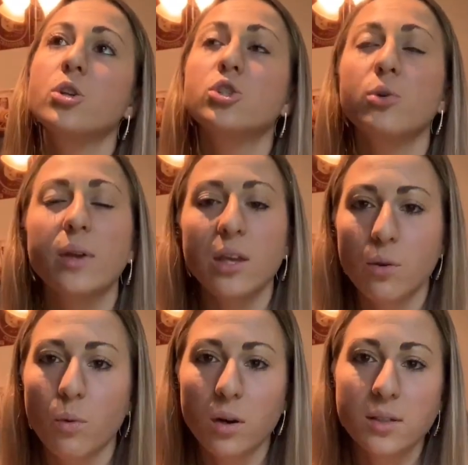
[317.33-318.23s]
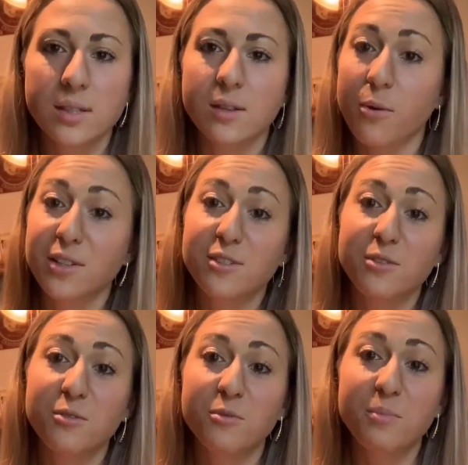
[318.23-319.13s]
doing UWorld is going
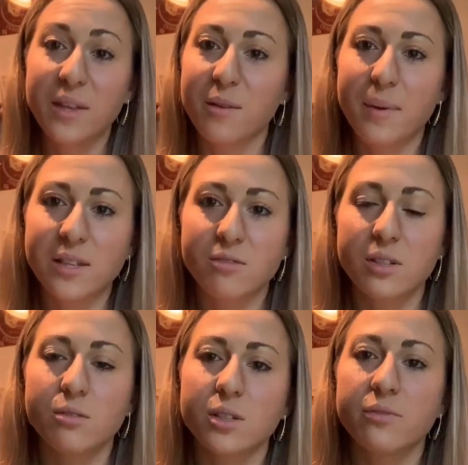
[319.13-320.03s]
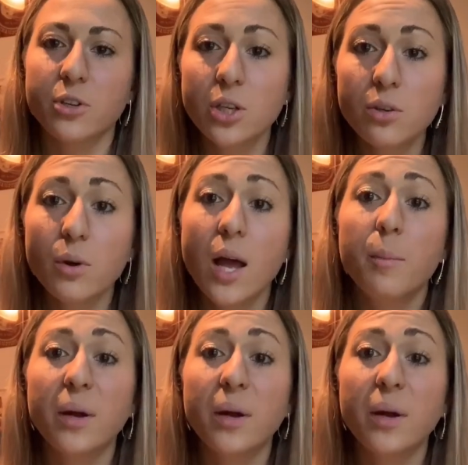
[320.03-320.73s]
to be the best resource for you.